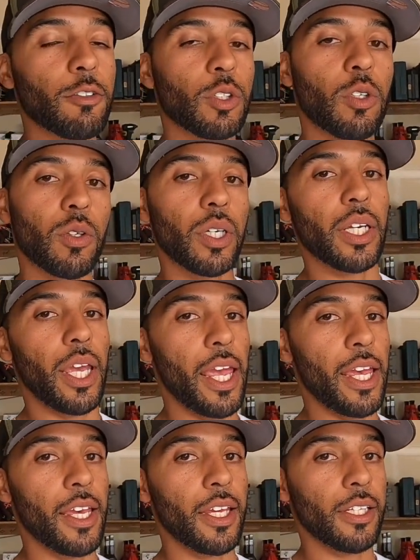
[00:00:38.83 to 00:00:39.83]
was going
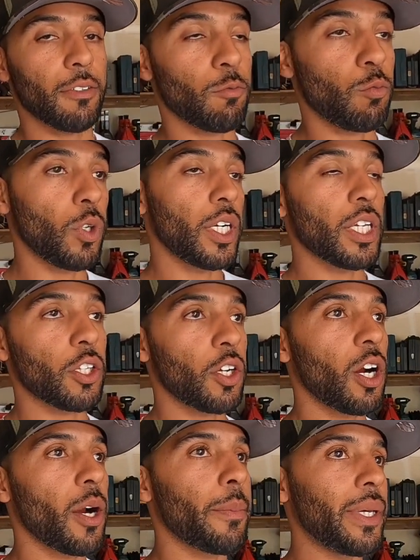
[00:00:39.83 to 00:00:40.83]
and running the car a